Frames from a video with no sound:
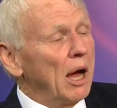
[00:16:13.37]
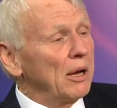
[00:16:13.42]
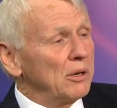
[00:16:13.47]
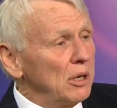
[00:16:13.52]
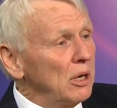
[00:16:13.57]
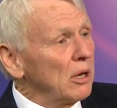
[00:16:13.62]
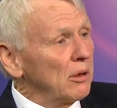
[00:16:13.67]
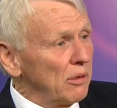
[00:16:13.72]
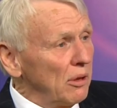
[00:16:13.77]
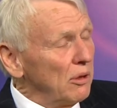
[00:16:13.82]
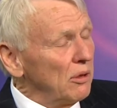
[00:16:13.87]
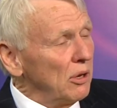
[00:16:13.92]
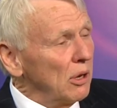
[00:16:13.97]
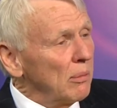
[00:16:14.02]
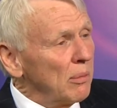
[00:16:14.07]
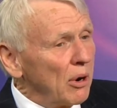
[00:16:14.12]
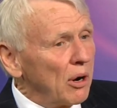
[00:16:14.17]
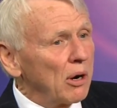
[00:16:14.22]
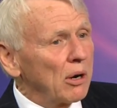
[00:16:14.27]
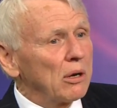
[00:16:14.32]
idea that
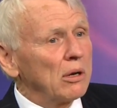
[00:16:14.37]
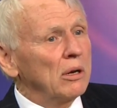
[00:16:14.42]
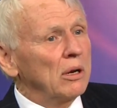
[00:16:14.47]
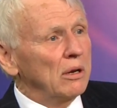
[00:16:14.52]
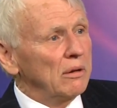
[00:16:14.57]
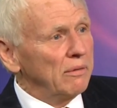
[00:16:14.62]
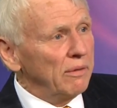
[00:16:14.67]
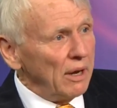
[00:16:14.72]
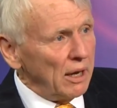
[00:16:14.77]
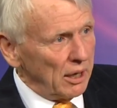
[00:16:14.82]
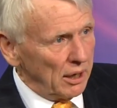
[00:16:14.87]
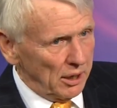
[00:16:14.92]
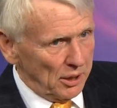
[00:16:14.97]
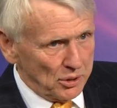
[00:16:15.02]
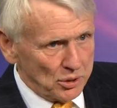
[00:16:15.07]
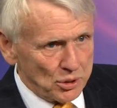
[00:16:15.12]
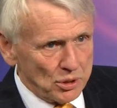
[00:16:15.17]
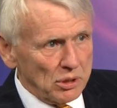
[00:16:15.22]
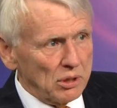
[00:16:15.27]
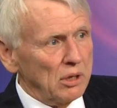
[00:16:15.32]
the American
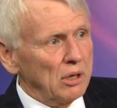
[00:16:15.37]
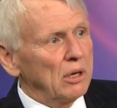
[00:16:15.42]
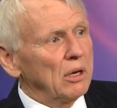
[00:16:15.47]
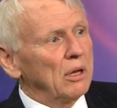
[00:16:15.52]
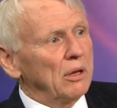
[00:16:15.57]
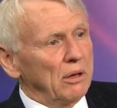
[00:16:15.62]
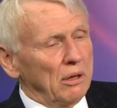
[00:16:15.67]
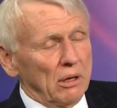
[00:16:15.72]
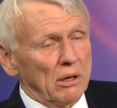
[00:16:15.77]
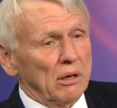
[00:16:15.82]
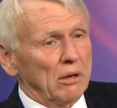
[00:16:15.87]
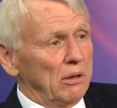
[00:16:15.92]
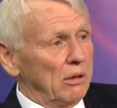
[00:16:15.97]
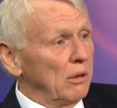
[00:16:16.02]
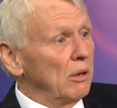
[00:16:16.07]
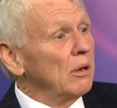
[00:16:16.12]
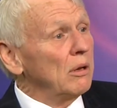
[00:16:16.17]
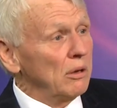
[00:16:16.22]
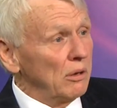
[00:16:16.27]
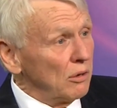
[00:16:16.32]
advantage
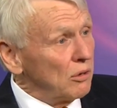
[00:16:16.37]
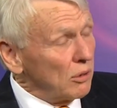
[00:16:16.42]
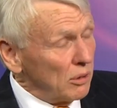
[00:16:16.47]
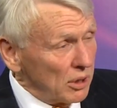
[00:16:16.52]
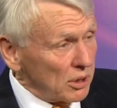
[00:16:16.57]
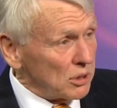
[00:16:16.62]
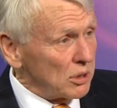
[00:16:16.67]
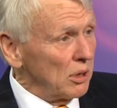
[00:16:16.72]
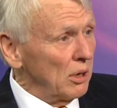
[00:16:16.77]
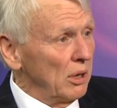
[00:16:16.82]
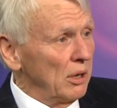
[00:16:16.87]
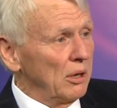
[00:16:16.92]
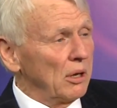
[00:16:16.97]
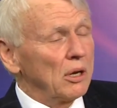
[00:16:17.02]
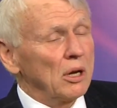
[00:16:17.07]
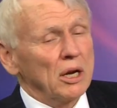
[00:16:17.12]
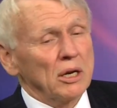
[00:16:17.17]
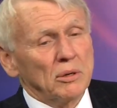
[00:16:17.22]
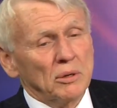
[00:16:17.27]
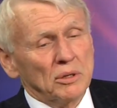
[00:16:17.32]
that traditionally
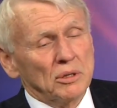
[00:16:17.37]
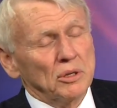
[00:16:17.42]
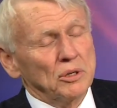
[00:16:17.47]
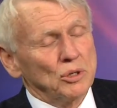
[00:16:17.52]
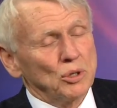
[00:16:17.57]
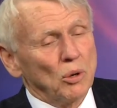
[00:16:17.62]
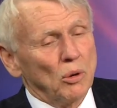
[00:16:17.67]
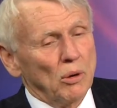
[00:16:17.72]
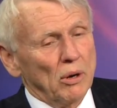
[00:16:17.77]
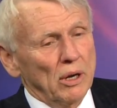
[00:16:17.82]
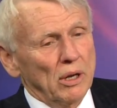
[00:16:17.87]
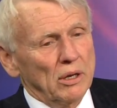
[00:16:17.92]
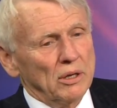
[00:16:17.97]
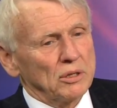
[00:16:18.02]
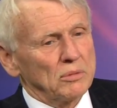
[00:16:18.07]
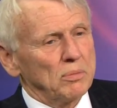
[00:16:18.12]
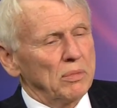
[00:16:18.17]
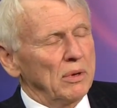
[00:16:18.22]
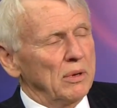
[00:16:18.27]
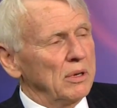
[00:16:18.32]
the country's
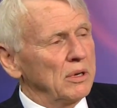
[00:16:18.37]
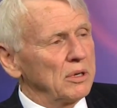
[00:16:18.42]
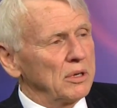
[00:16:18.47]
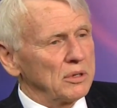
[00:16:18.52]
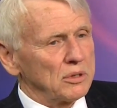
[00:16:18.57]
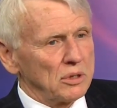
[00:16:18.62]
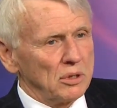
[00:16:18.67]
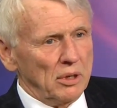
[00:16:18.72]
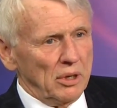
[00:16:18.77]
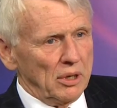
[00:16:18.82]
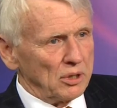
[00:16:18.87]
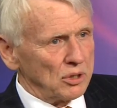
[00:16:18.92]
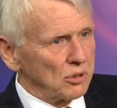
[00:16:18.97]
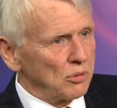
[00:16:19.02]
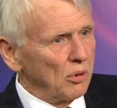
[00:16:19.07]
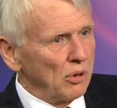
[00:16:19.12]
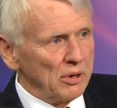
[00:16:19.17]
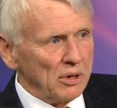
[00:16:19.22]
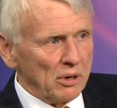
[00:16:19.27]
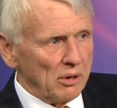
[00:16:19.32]
enjoyed has been
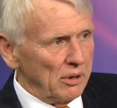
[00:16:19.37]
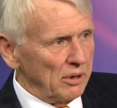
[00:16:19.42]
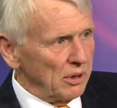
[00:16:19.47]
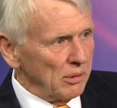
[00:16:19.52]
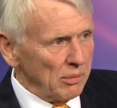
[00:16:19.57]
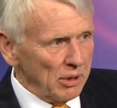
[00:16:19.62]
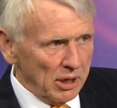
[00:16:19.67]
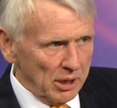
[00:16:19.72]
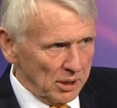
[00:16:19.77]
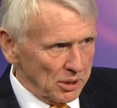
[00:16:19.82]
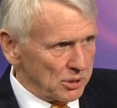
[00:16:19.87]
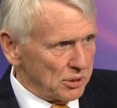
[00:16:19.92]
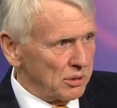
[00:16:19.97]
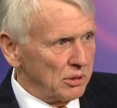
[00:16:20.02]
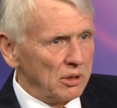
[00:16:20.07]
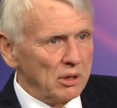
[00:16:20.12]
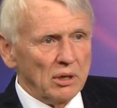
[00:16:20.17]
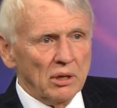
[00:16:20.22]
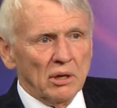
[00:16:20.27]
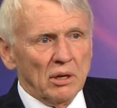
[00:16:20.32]
extraordinarily
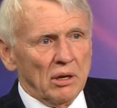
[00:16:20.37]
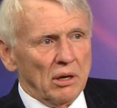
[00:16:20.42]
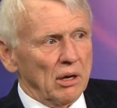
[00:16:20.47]
diminished